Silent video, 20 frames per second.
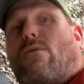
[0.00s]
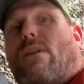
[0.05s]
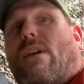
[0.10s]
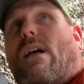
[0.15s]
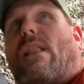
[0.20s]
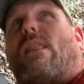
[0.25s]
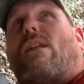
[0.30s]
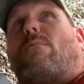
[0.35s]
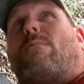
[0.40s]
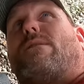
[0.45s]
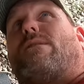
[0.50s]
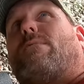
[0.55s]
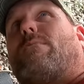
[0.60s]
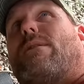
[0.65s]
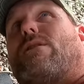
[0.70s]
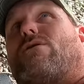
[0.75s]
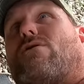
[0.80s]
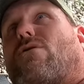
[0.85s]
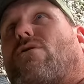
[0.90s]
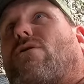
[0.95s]
tune it a little bit to
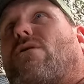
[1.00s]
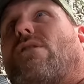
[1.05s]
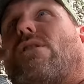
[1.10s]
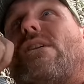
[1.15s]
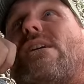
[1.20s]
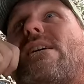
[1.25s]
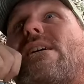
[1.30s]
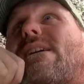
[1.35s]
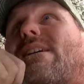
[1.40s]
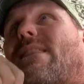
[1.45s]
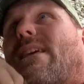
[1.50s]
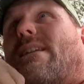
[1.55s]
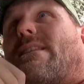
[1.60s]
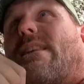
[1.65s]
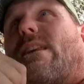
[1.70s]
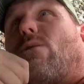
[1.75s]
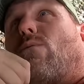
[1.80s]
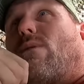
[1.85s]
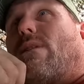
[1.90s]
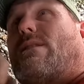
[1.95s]
make sure
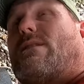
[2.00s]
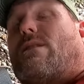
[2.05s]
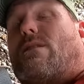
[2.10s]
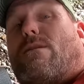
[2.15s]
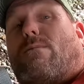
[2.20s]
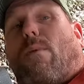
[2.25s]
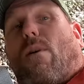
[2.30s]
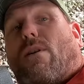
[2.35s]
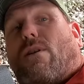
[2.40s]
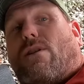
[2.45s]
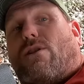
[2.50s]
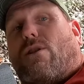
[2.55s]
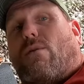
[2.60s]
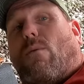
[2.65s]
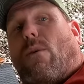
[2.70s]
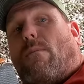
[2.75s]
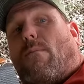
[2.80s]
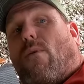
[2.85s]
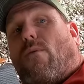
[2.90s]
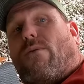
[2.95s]
that's equal distance apart because
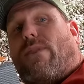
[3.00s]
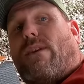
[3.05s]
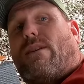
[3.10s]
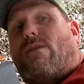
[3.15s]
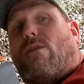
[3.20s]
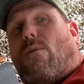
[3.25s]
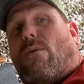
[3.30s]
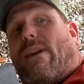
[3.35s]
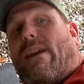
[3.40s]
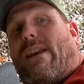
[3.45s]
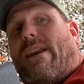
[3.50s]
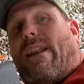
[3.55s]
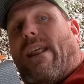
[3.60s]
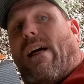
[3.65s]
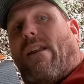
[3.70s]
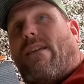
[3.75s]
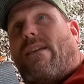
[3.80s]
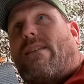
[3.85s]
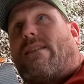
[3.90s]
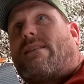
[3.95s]
you want both these going in and
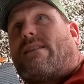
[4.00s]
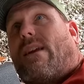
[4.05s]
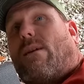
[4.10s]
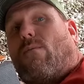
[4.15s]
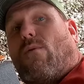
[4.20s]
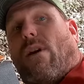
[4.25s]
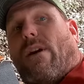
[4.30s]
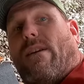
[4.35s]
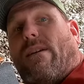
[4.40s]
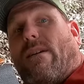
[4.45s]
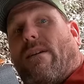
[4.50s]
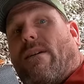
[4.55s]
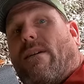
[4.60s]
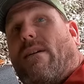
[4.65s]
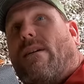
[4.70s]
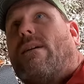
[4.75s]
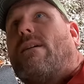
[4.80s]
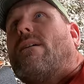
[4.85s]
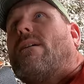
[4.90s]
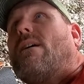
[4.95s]
out at the same rate.
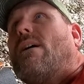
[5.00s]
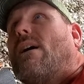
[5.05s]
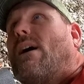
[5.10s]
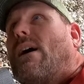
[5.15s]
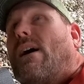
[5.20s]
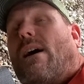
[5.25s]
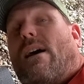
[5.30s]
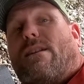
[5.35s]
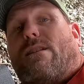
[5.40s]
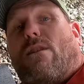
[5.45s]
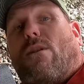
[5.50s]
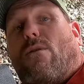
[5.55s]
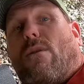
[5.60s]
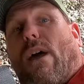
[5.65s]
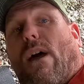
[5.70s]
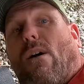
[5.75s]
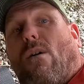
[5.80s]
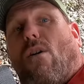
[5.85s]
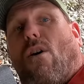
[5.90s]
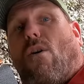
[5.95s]
So
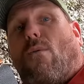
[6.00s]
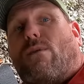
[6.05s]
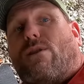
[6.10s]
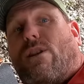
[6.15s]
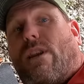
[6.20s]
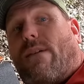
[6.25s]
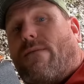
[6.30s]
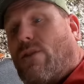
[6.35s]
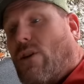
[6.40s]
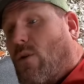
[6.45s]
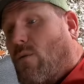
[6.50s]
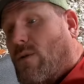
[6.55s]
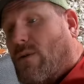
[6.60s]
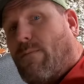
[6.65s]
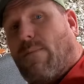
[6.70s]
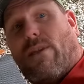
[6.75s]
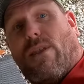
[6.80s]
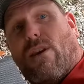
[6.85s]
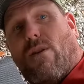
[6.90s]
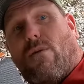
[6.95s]
now all we should have to do
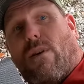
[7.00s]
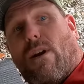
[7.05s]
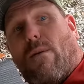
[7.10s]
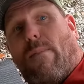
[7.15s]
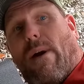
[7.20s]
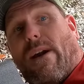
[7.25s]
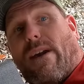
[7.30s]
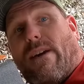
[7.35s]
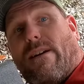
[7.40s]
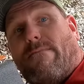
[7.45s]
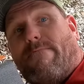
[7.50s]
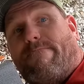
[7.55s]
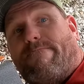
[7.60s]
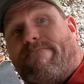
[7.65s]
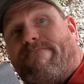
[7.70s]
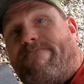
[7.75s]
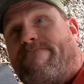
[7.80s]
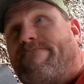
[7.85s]
is put the new gear pack in.